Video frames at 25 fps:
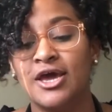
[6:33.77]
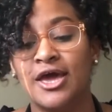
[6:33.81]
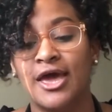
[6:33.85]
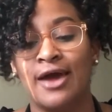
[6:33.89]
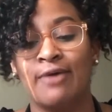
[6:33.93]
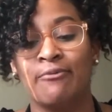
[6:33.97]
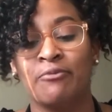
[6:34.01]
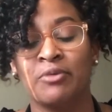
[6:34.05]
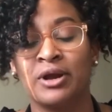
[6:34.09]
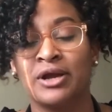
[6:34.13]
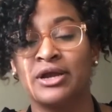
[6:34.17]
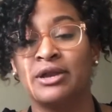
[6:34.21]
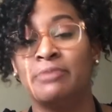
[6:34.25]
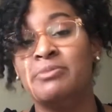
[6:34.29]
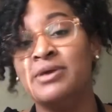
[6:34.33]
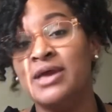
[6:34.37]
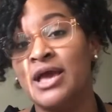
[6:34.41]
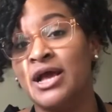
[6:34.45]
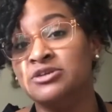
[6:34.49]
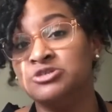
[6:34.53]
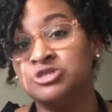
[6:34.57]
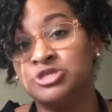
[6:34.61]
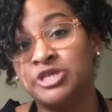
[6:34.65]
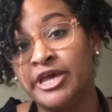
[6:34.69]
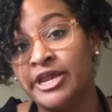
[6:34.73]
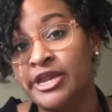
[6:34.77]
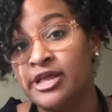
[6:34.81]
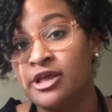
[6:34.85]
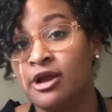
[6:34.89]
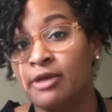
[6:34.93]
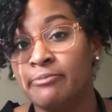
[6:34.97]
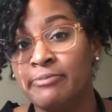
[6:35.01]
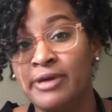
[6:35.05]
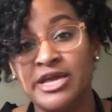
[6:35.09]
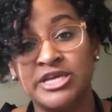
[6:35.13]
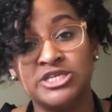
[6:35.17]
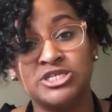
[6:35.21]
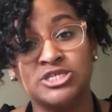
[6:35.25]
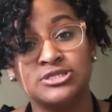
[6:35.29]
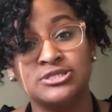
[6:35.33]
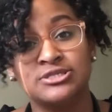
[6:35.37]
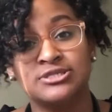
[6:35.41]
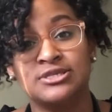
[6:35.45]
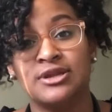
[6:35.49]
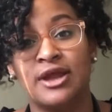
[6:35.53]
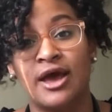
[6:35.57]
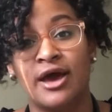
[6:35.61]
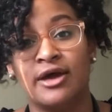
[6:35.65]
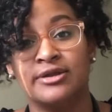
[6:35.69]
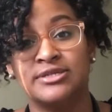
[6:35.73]
and we're going to be educating our patients
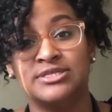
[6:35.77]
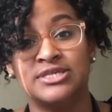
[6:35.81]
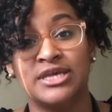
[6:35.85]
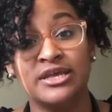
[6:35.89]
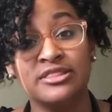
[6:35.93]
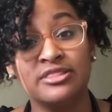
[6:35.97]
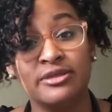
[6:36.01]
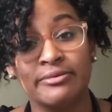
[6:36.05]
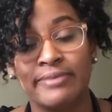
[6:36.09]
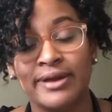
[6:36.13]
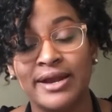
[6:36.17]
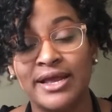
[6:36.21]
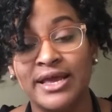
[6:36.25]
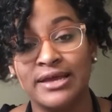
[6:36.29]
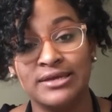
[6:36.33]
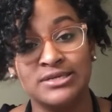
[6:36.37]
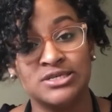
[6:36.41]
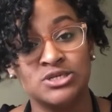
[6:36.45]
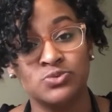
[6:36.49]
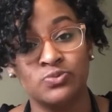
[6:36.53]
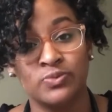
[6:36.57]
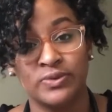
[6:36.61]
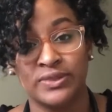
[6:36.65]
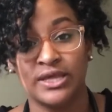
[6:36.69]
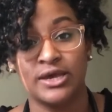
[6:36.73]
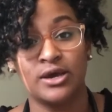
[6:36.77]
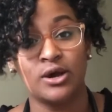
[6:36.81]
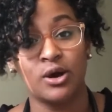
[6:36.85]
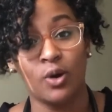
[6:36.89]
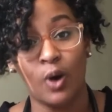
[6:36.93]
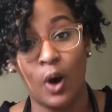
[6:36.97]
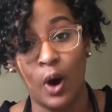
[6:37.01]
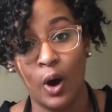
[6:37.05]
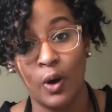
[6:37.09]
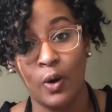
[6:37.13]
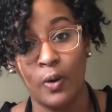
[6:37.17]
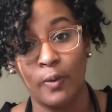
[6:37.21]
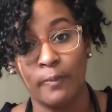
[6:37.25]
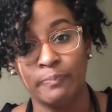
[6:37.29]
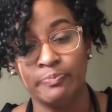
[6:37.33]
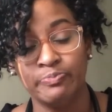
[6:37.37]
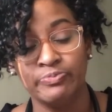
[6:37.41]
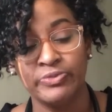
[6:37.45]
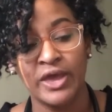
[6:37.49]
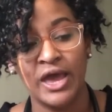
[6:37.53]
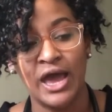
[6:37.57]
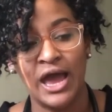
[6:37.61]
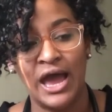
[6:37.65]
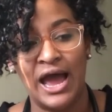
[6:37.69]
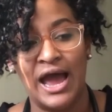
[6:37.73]
on how to take their medication when they go home.
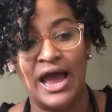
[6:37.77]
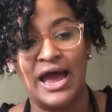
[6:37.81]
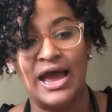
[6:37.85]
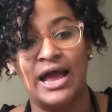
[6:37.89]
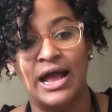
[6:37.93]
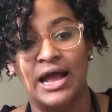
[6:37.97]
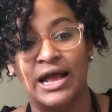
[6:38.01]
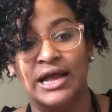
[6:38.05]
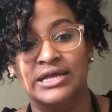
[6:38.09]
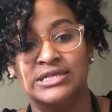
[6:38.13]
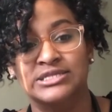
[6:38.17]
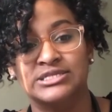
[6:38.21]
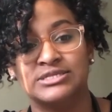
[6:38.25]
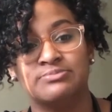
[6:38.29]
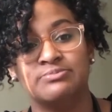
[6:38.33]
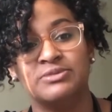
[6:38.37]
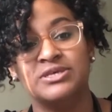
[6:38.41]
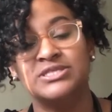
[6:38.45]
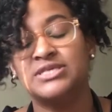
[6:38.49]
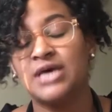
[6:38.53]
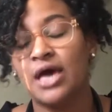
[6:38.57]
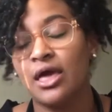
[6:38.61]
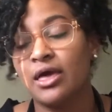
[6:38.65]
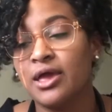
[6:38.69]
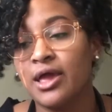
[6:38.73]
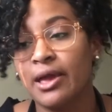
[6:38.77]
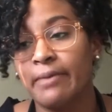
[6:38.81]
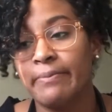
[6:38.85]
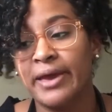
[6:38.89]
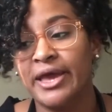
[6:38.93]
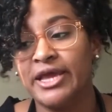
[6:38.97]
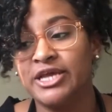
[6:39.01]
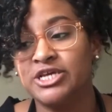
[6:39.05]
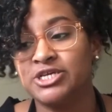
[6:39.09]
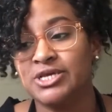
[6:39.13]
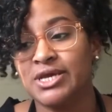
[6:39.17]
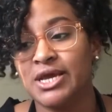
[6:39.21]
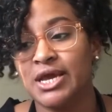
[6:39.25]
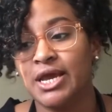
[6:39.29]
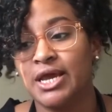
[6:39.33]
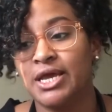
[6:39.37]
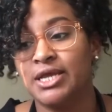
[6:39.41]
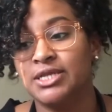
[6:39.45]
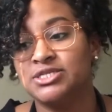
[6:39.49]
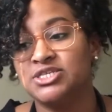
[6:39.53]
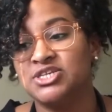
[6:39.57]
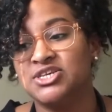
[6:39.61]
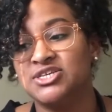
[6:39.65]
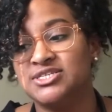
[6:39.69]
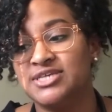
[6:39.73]
And me telling a
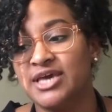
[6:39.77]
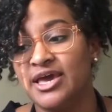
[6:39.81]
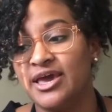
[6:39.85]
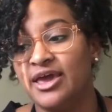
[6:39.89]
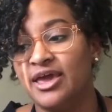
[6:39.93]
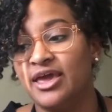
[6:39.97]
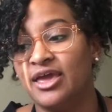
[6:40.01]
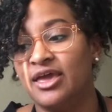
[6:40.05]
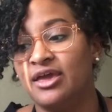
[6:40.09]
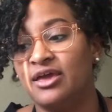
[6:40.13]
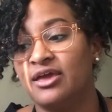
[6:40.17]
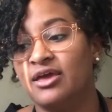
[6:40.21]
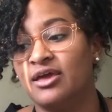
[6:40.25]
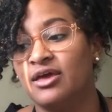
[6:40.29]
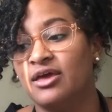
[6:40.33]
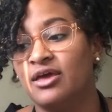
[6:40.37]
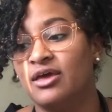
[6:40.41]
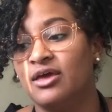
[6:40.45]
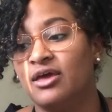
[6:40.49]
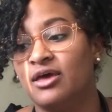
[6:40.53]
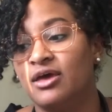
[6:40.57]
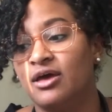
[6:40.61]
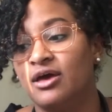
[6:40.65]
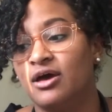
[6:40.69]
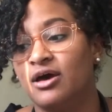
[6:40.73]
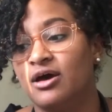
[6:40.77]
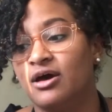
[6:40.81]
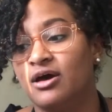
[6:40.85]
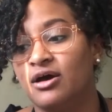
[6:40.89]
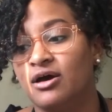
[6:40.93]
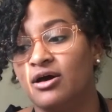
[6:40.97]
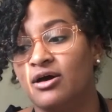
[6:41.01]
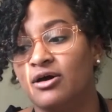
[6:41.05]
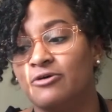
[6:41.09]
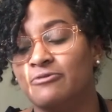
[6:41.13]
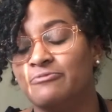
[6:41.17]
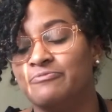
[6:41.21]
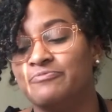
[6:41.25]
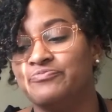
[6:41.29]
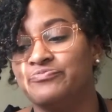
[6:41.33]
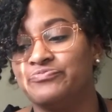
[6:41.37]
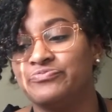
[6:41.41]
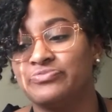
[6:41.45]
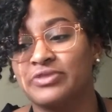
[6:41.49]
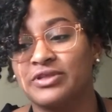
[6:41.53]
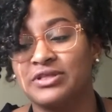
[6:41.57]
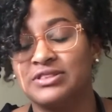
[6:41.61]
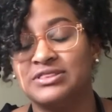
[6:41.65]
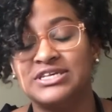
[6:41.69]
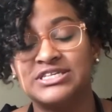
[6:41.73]
patient to take
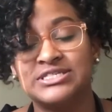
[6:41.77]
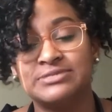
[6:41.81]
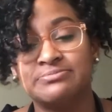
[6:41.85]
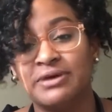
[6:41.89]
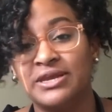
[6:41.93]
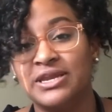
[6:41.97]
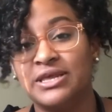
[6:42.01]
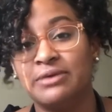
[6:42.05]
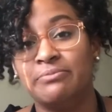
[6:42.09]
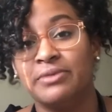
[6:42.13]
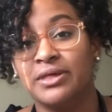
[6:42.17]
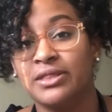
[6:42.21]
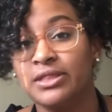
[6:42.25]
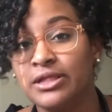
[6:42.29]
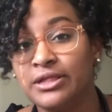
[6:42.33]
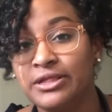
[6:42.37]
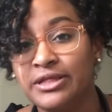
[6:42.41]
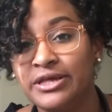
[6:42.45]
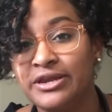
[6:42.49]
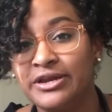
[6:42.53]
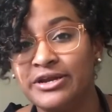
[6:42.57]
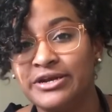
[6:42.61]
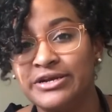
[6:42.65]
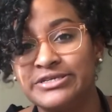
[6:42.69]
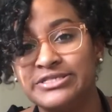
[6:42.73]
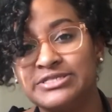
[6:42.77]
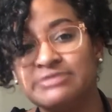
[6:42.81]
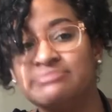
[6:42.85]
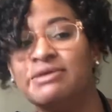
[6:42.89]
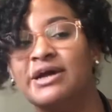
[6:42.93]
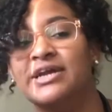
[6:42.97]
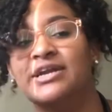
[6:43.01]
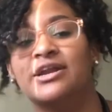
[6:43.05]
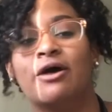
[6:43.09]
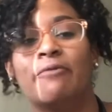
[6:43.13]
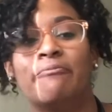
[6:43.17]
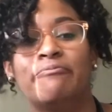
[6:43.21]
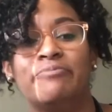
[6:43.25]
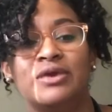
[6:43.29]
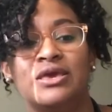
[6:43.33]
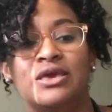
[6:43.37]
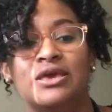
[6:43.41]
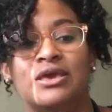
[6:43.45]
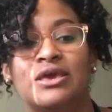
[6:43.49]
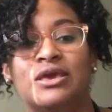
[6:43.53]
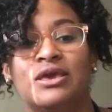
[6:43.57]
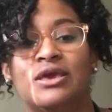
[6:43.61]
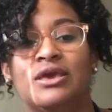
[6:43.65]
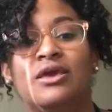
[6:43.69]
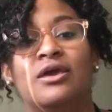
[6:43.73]
this many milliliters might not
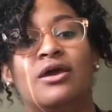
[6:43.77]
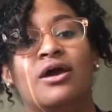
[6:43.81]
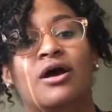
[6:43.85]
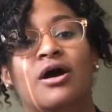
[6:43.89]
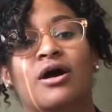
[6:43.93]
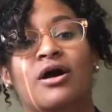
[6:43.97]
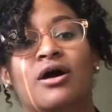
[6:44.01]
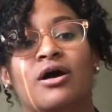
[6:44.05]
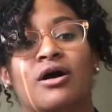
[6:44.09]
be